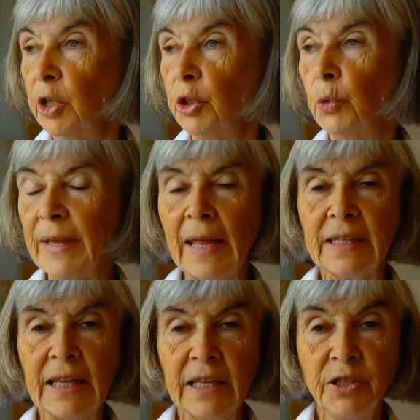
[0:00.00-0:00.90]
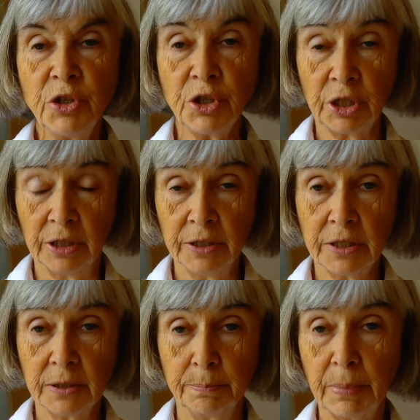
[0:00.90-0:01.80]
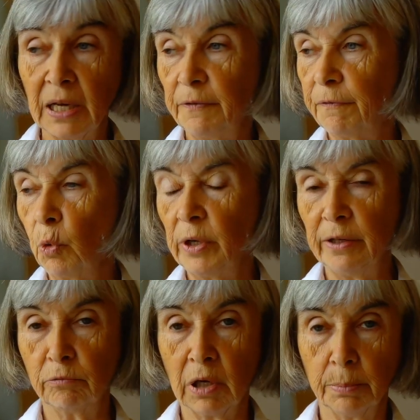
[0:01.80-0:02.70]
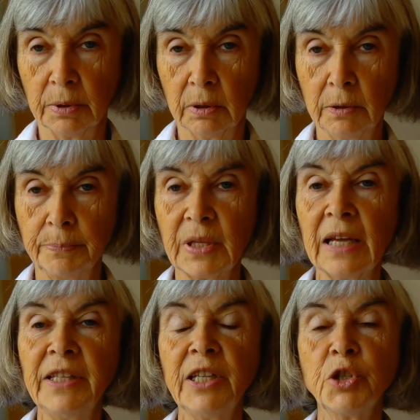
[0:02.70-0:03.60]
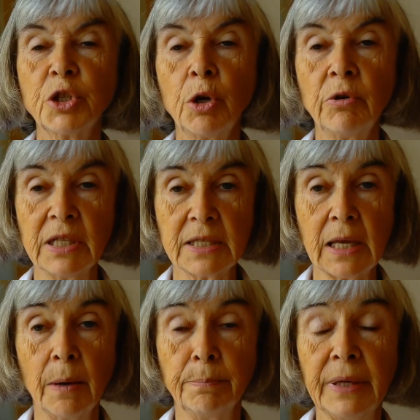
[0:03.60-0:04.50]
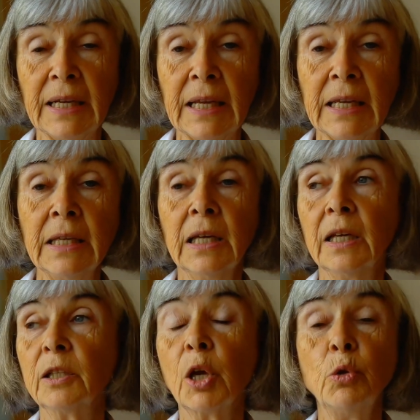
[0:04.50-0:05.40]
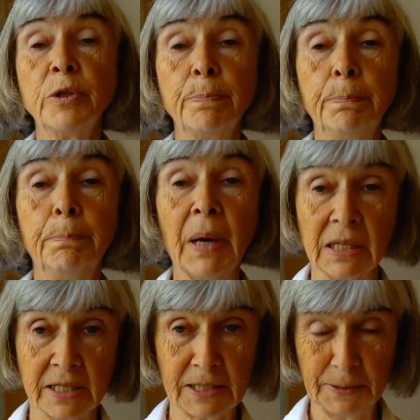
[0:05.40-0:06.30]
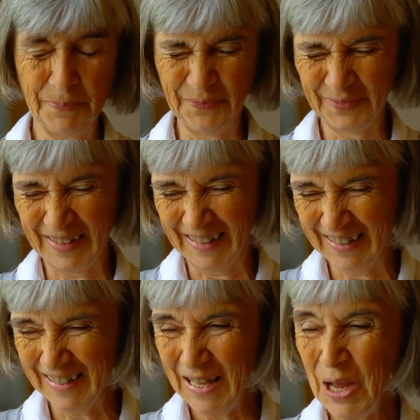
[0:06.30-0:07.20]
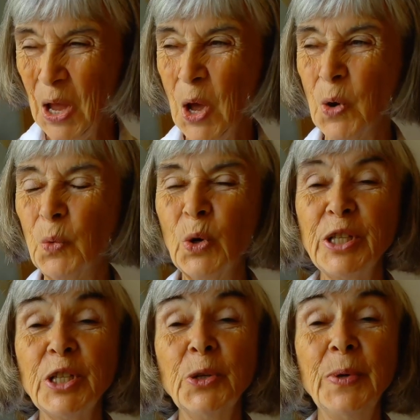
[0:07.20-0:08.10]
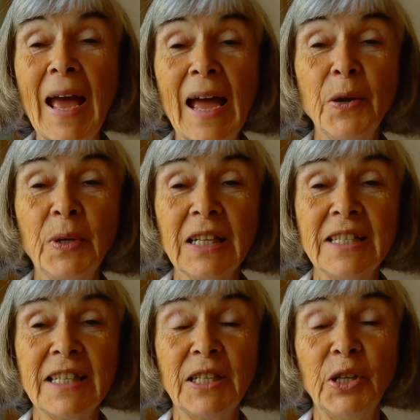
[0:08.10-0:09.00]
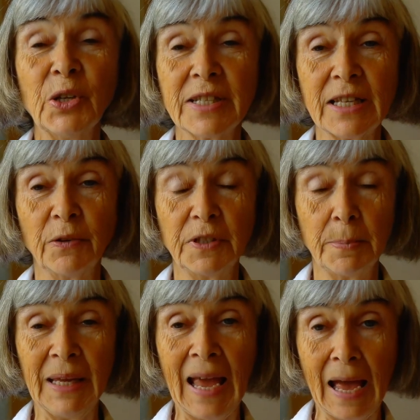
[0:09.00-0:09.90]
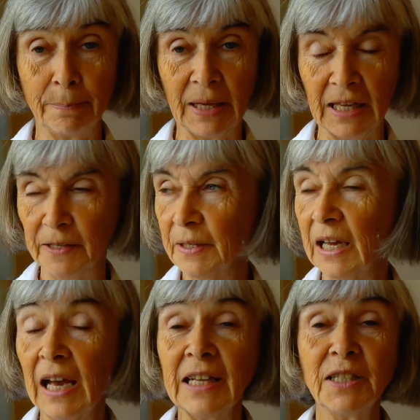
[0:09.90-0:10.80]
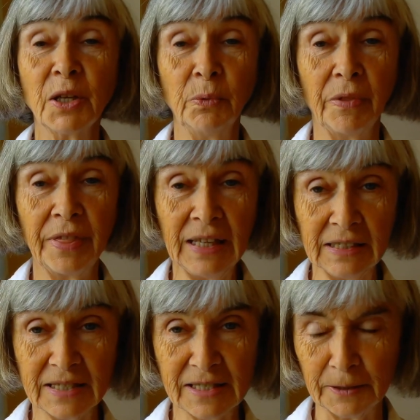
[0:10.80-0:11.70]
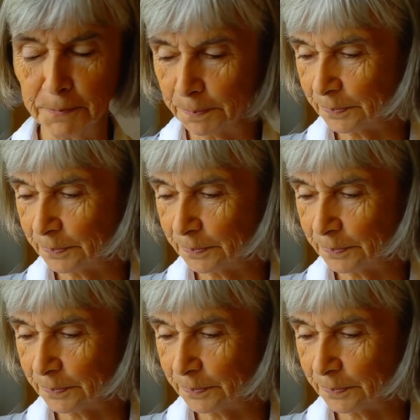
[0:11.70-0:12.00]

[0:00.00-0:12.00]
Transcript: you get injured by falling rubble, and the insurance company goes bust. Would you now consider yourself to be happy? I don't think so.